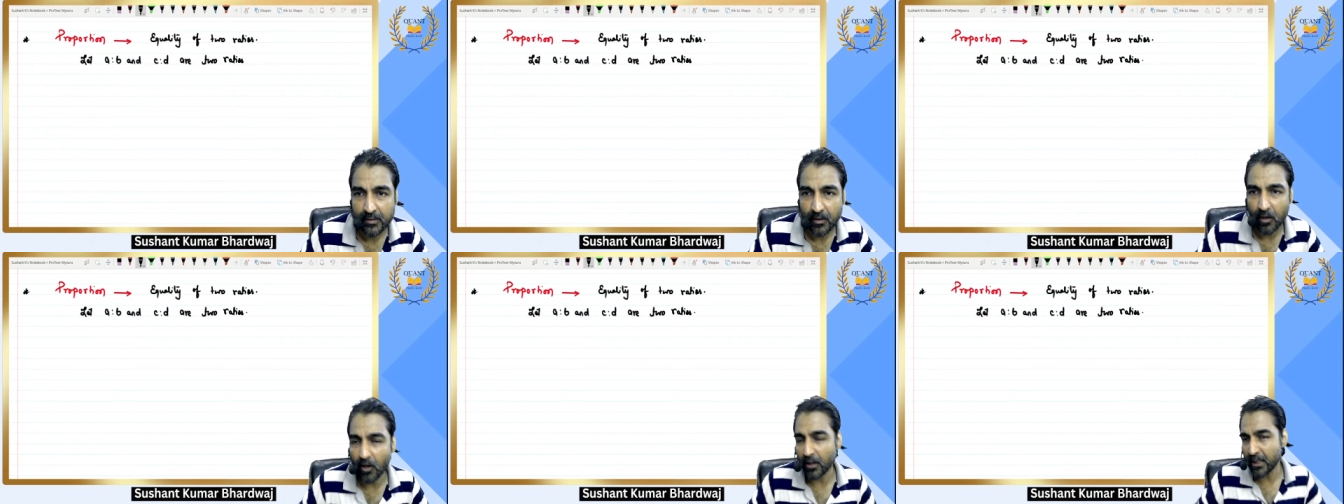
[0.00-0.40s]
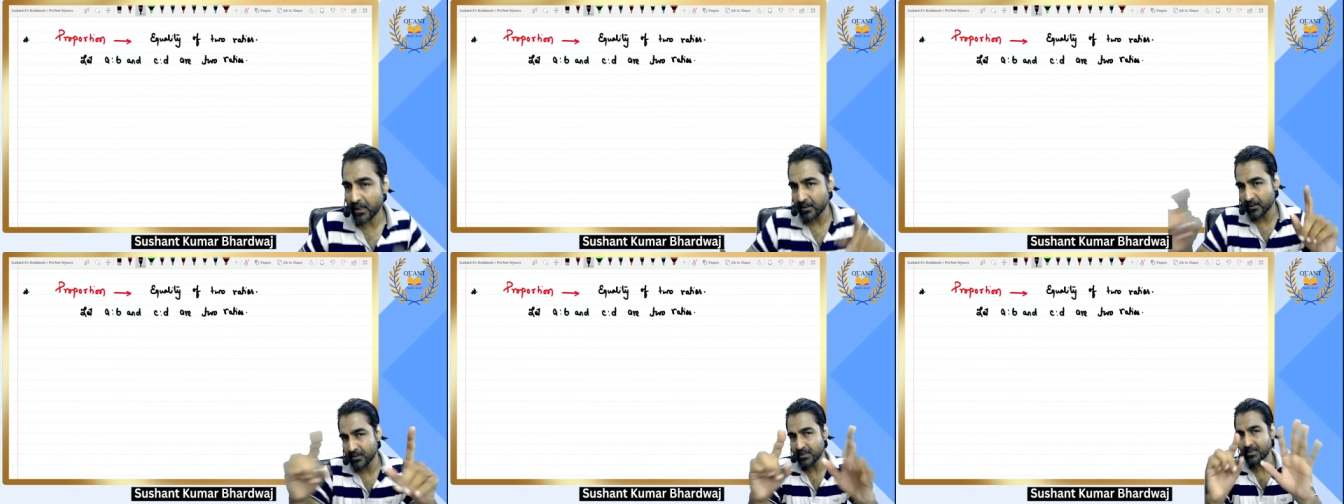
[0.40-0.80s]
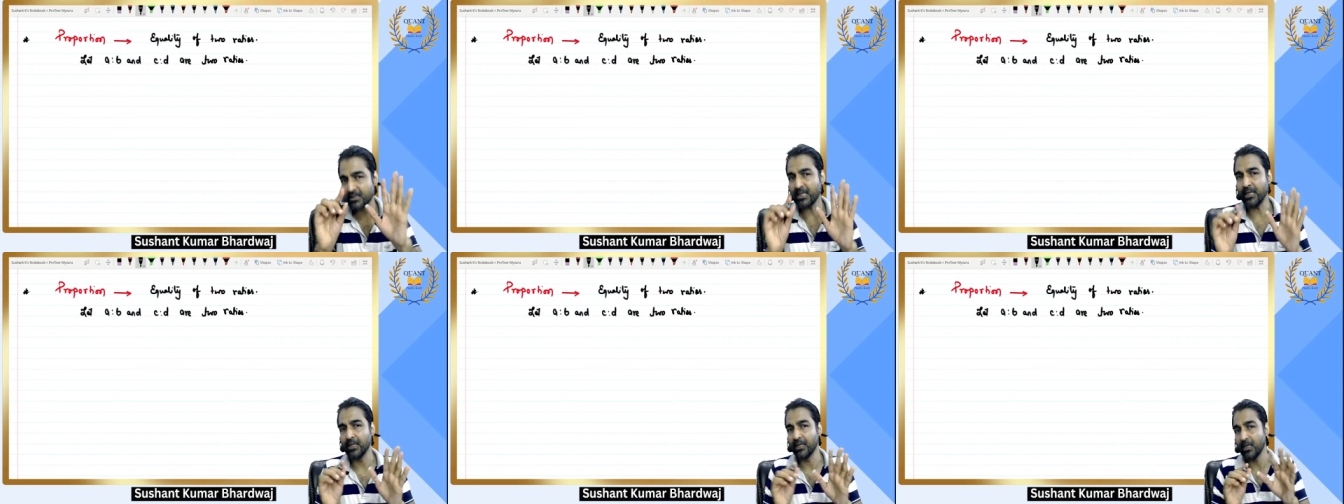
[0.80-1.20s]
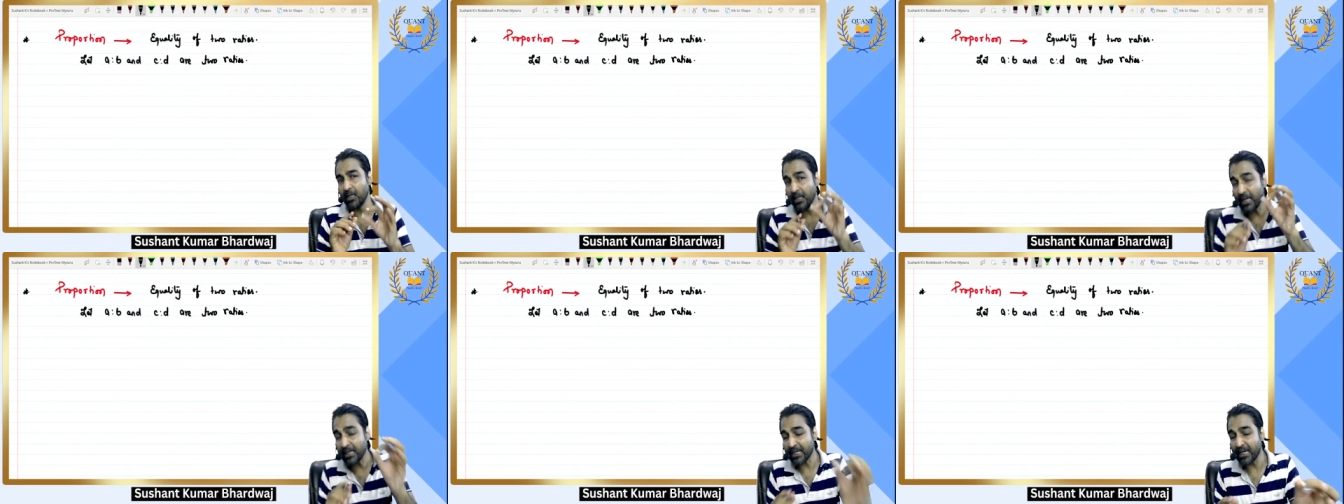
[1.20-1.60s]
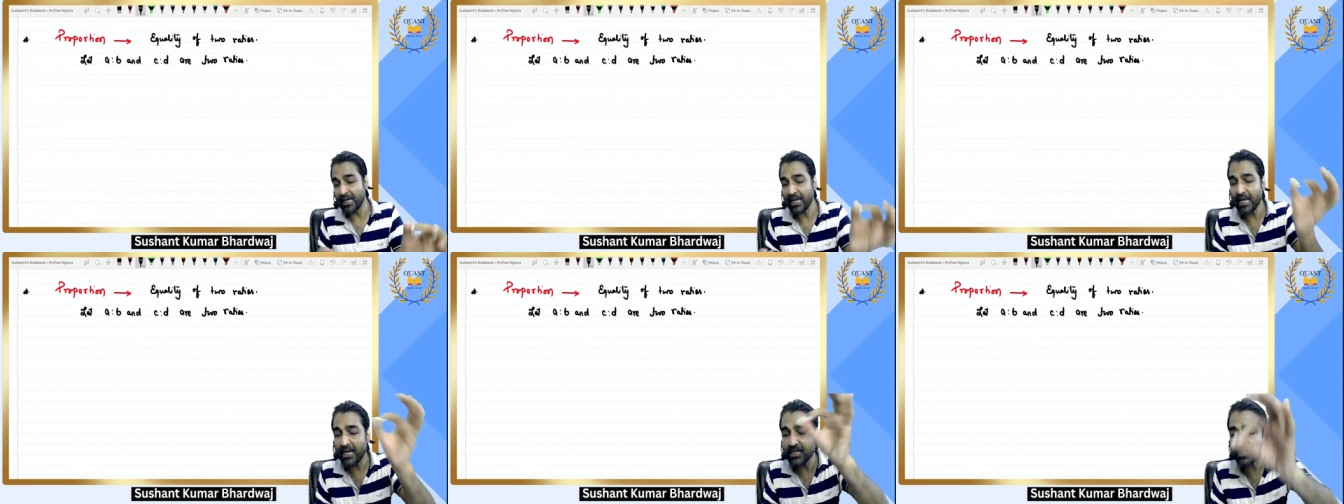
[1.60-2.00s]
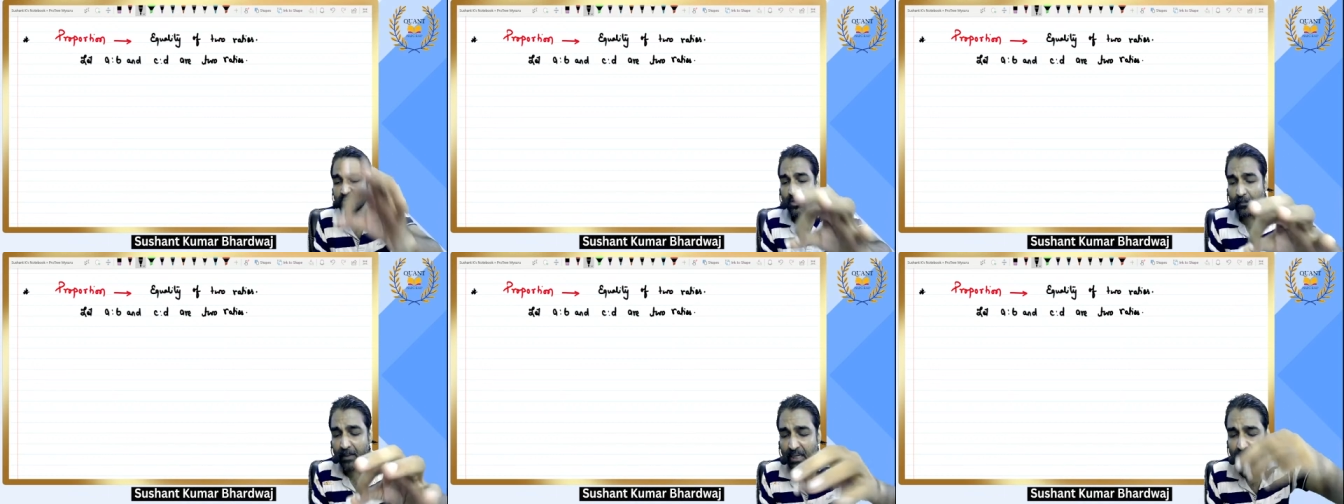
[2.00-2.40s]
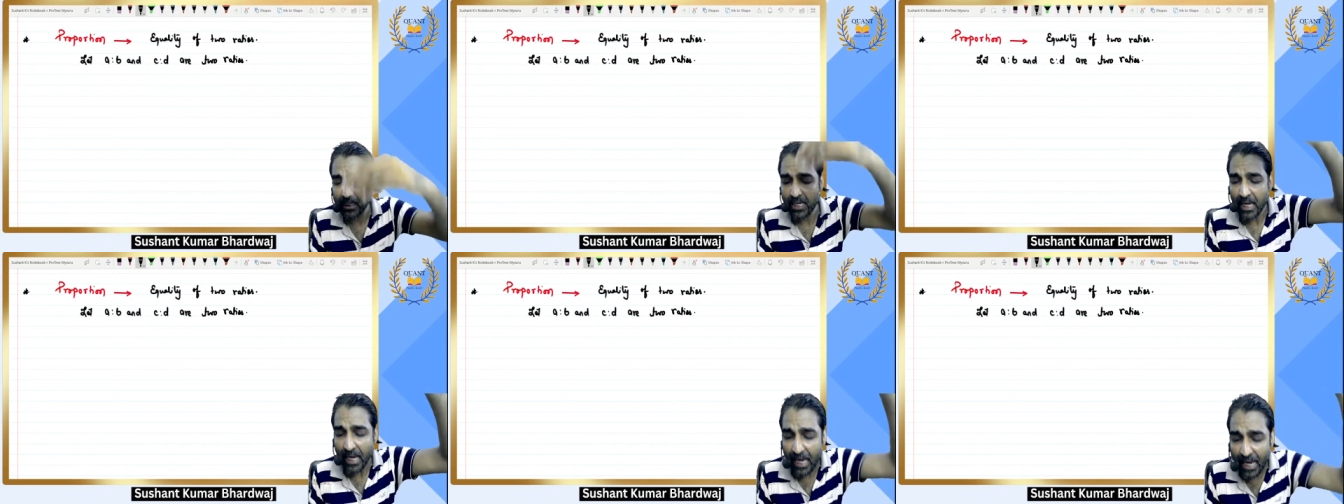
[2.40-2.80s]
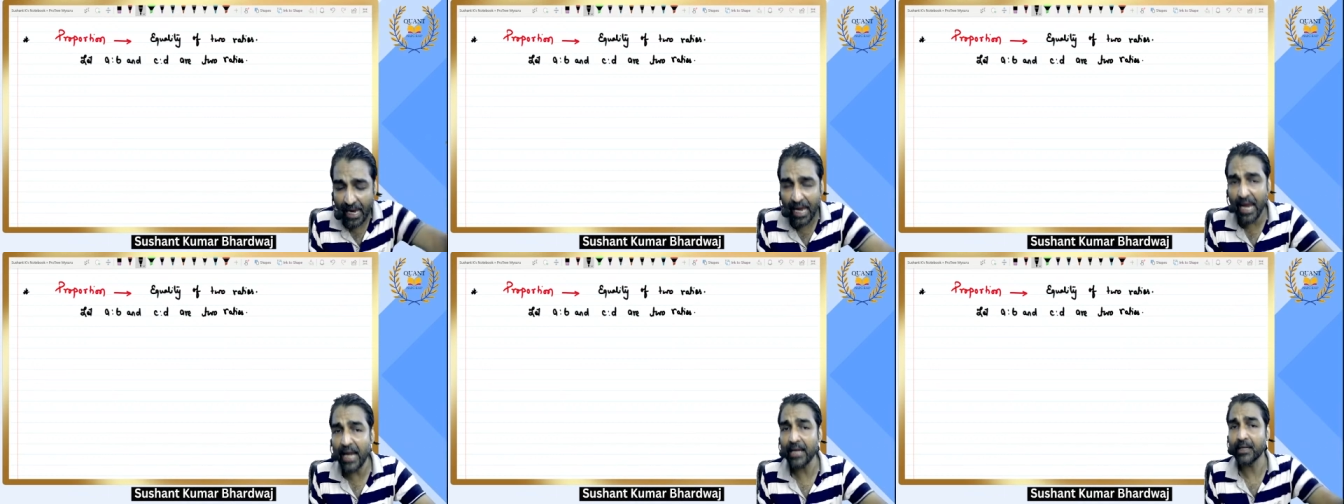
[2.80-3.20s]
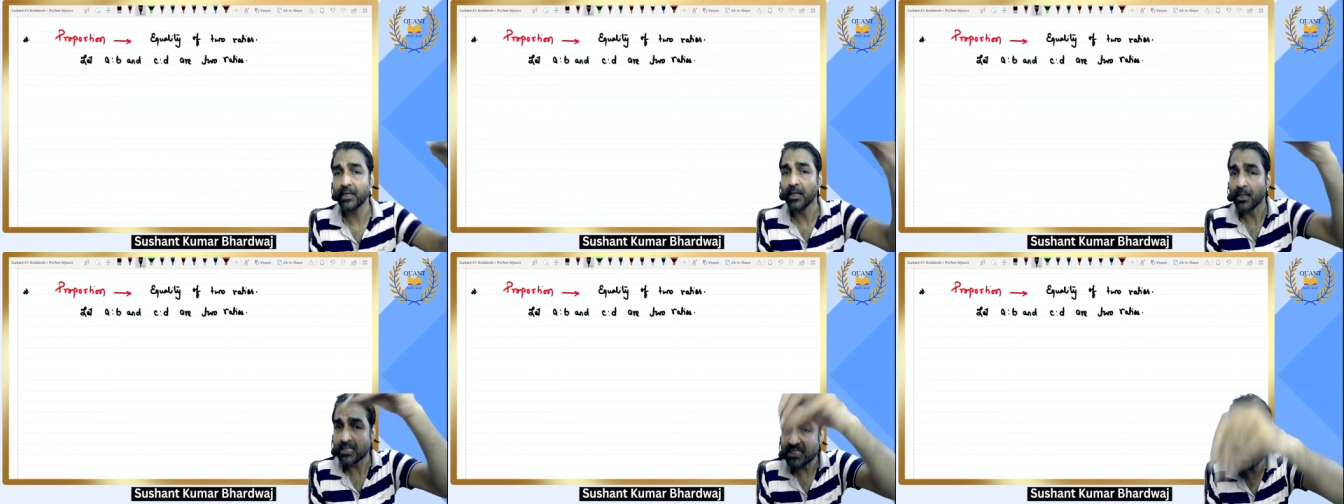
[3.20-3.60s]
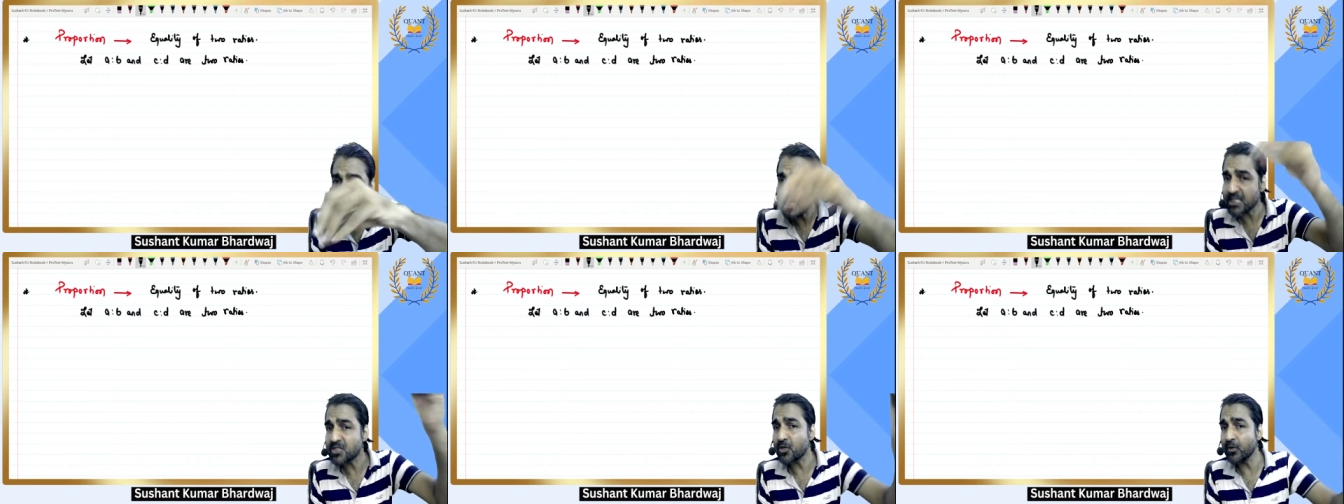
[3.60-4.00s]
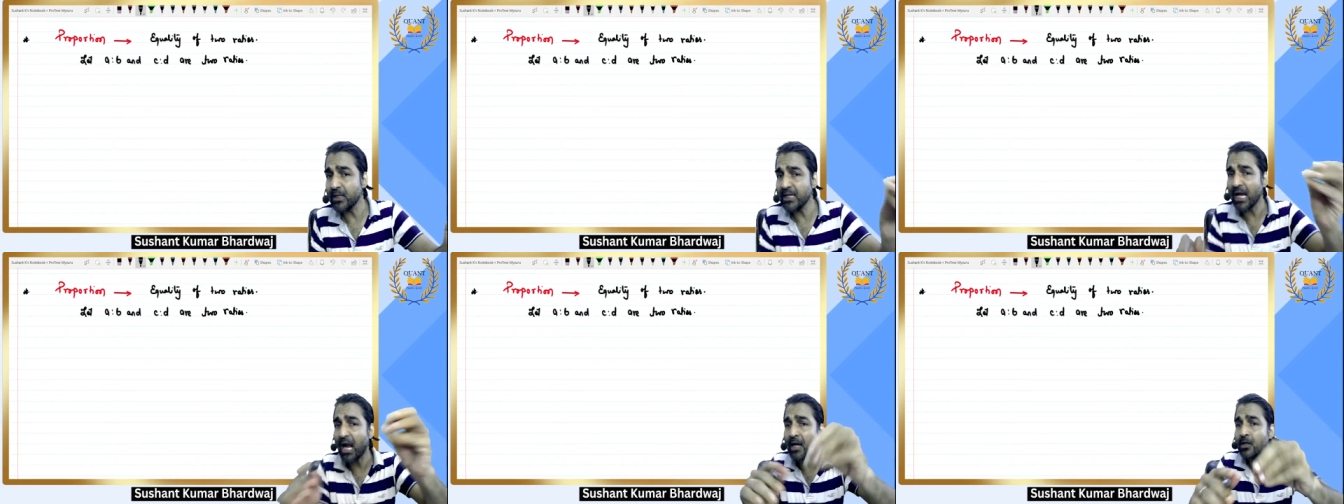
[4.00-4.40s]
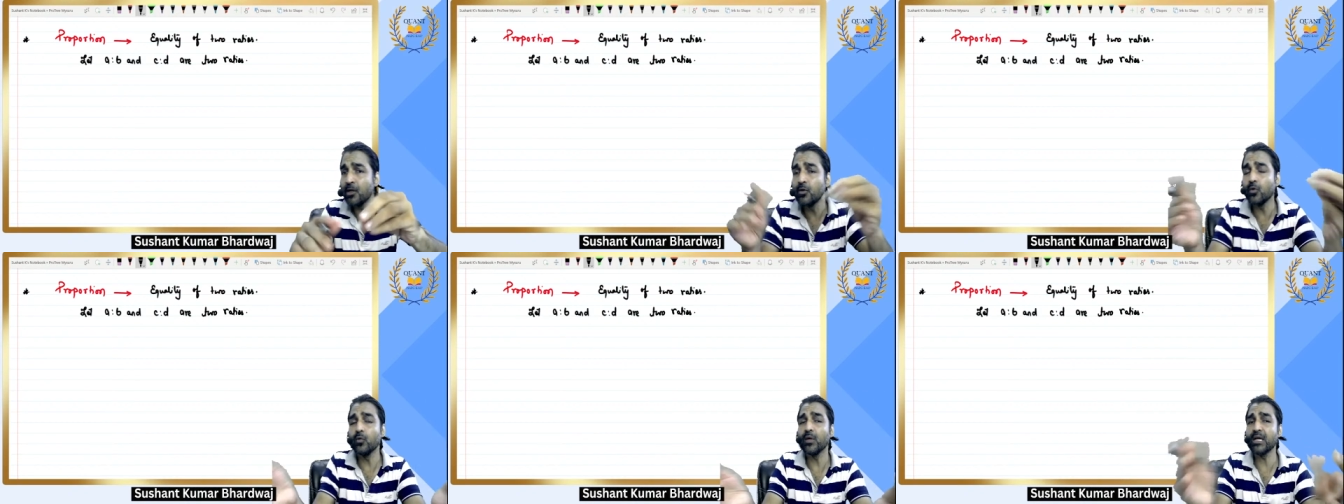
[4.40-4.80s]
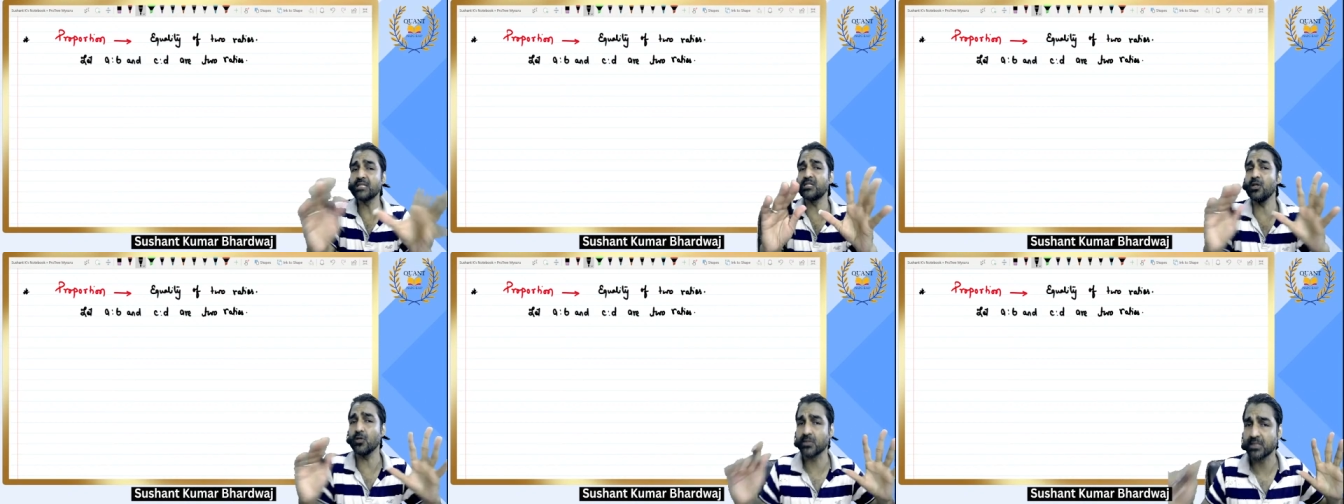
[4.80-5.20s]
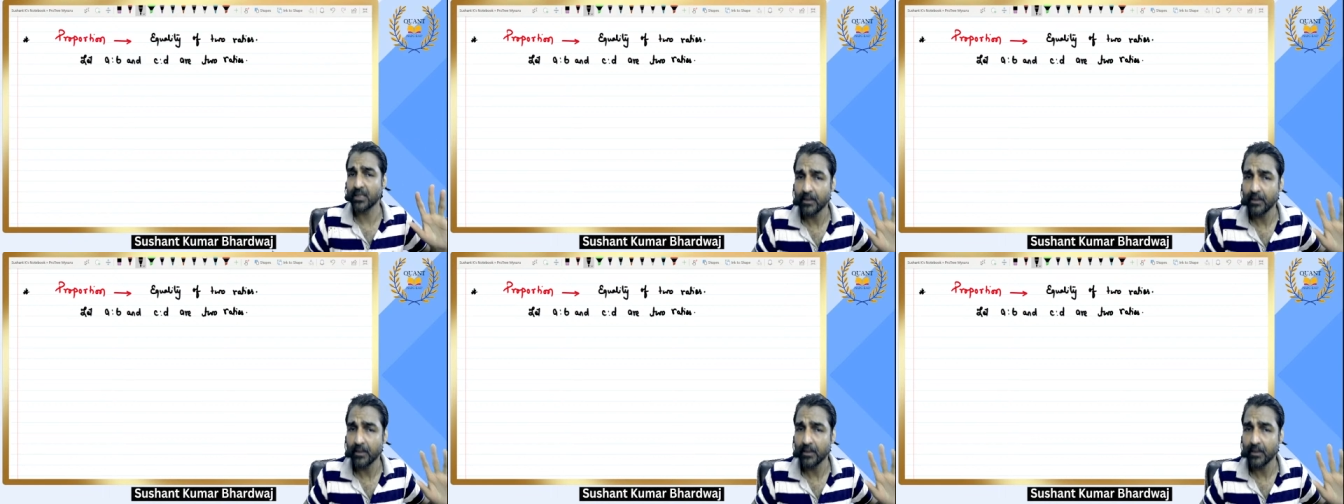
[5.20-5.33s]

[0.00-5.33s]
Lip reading: Okay, see, let A is to B and C is to D are two ratios.